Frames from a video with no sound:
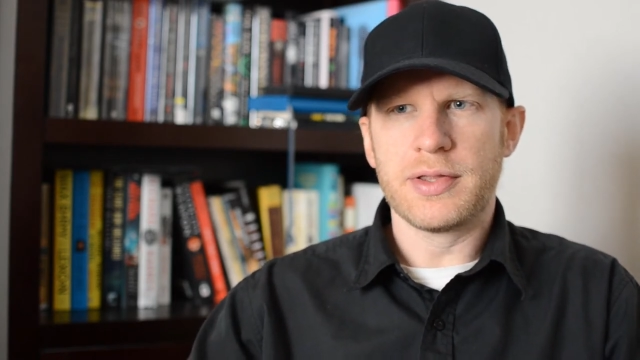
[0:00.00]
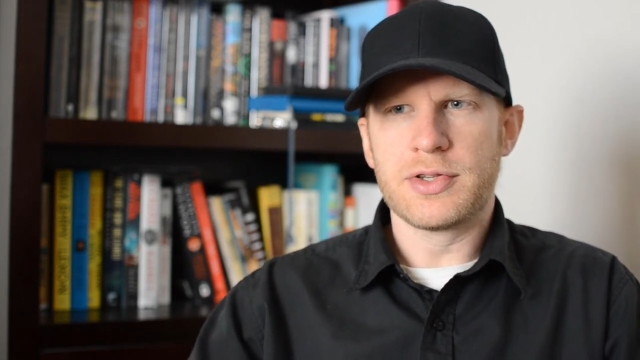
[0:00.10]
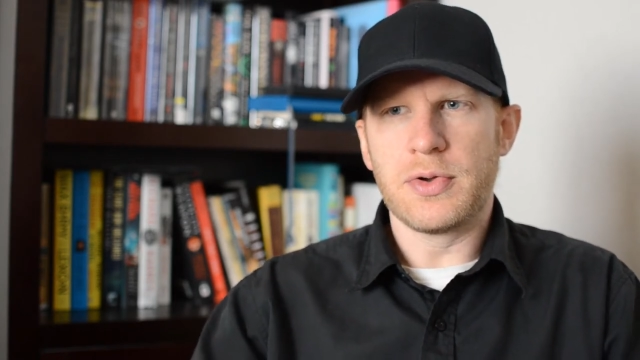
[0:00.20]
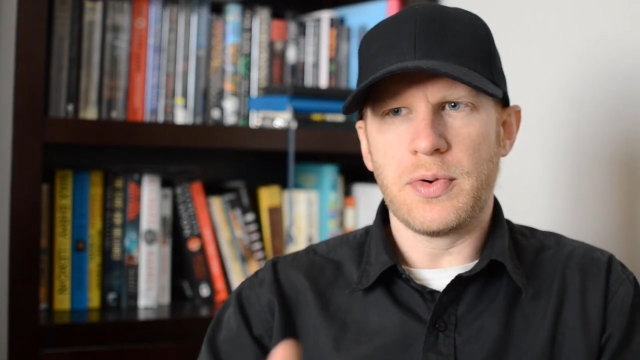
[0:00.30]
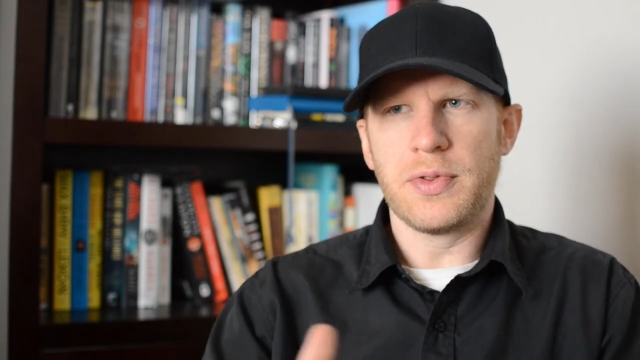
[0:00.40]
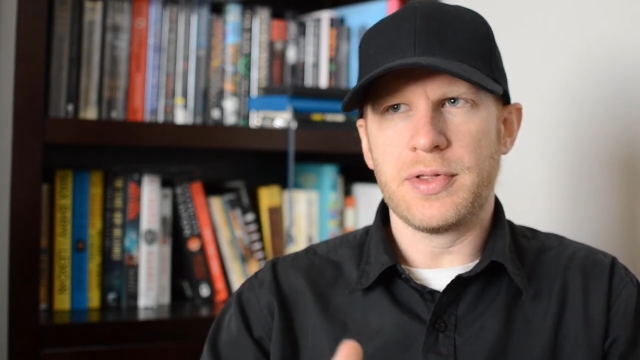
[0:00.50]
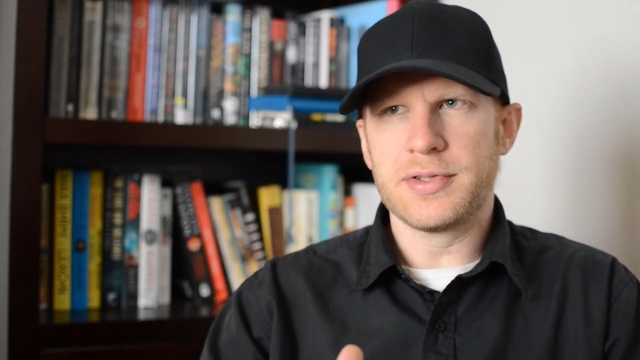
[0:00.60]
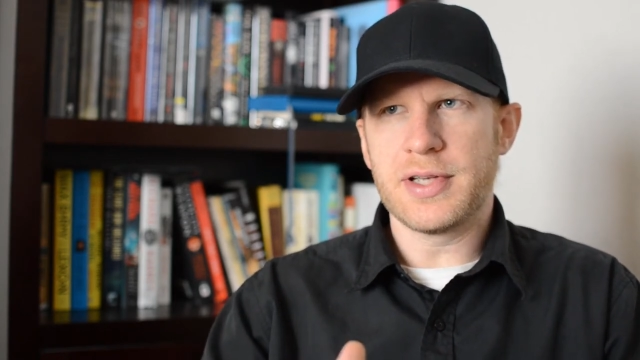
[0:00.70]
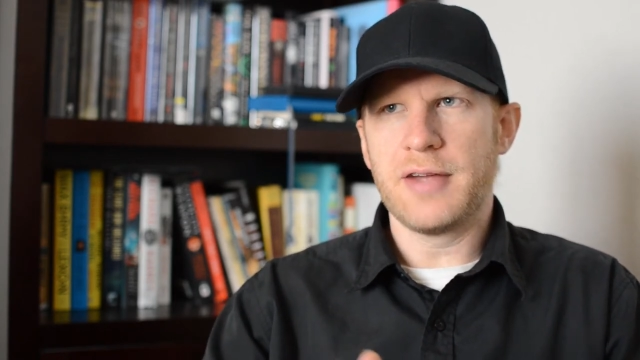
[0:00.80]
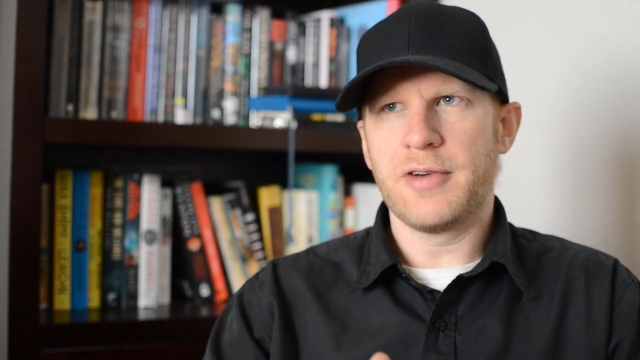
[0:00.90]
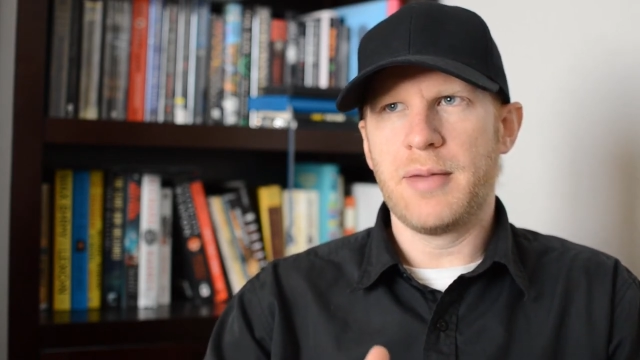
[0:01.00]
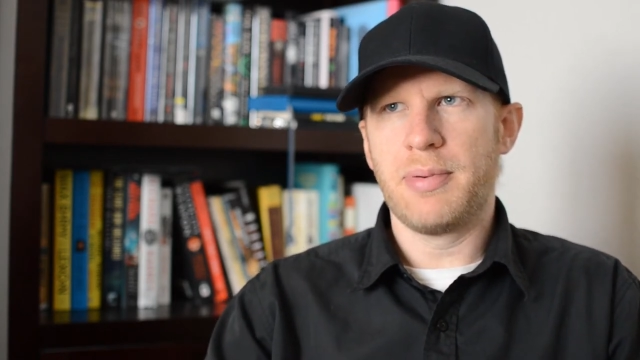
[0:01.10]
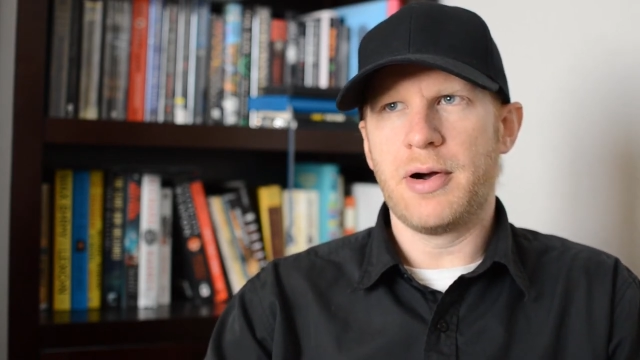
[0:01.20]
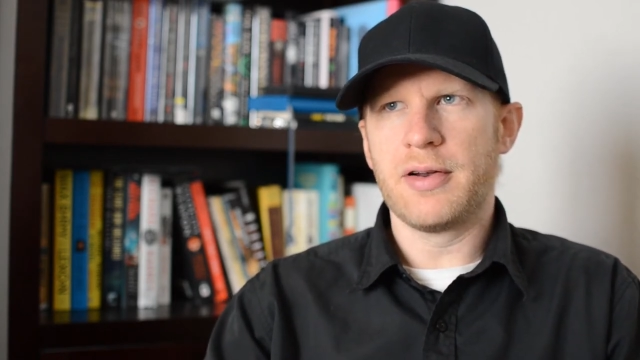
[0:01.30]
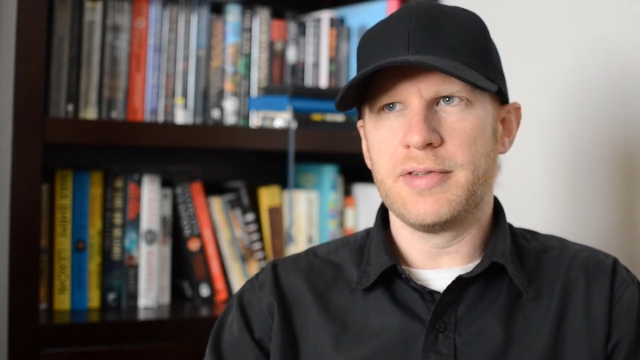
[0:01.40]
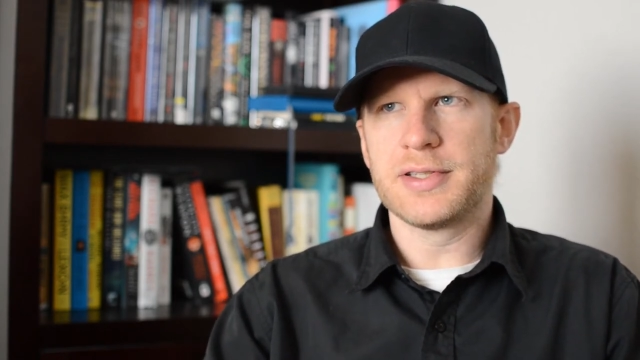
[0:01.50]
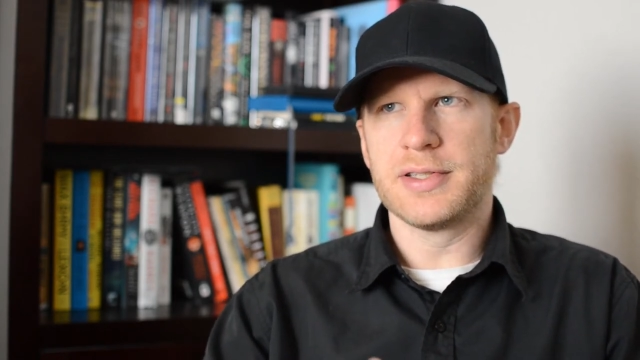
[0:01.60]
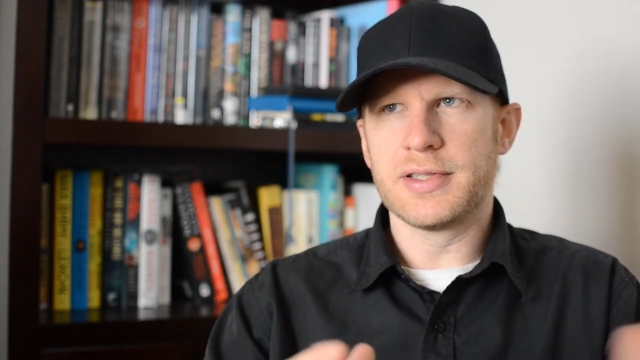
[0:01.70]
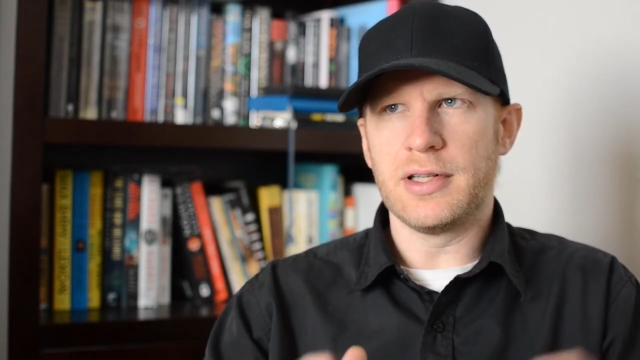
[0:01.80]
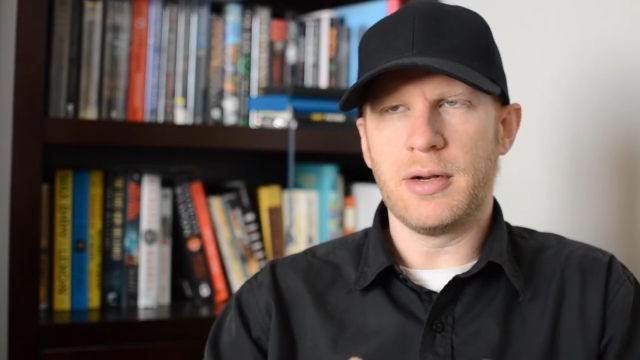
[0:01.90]
so the sci-fi part of this
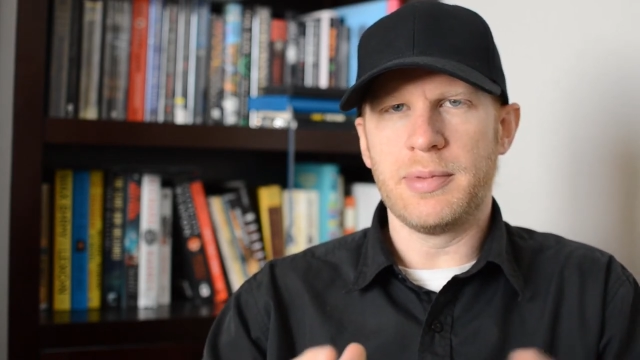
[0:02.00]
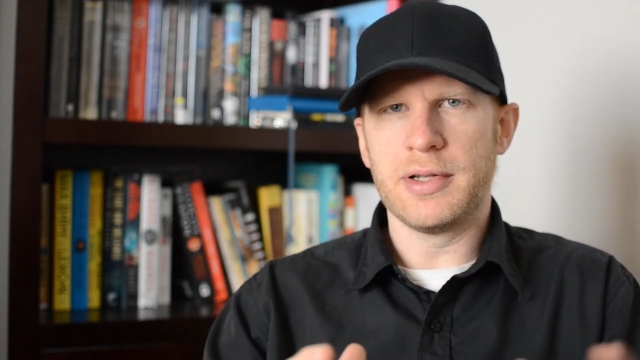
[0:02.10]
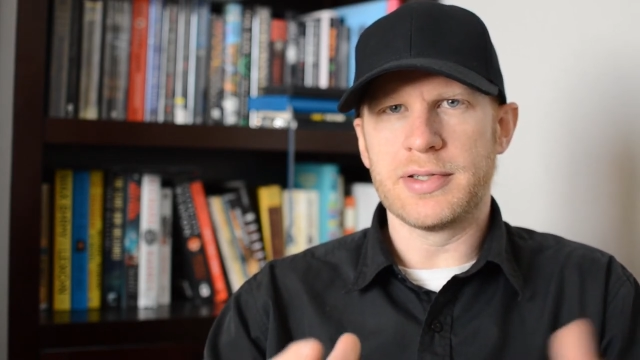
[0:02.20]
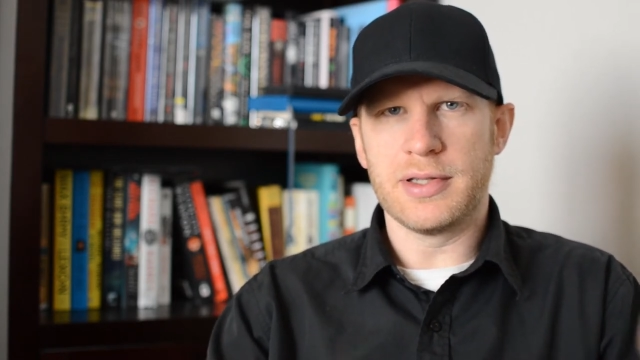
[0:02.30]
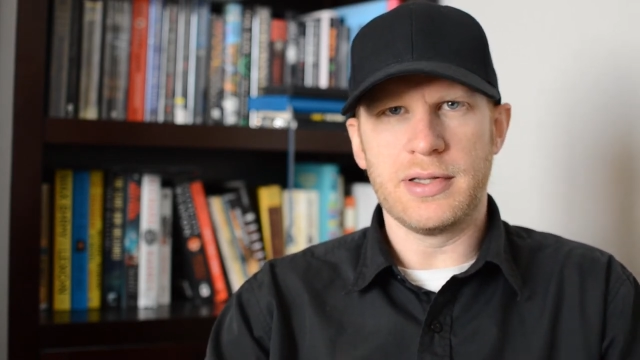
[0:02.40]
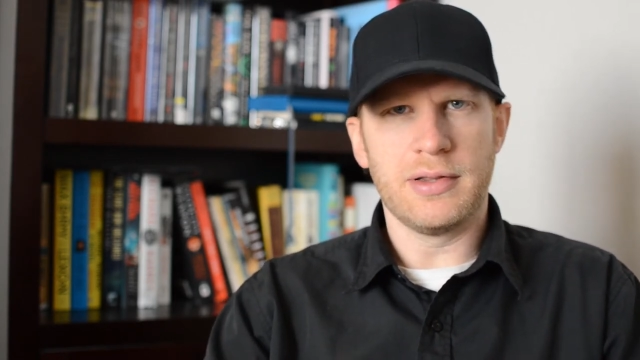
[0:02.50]
is a little is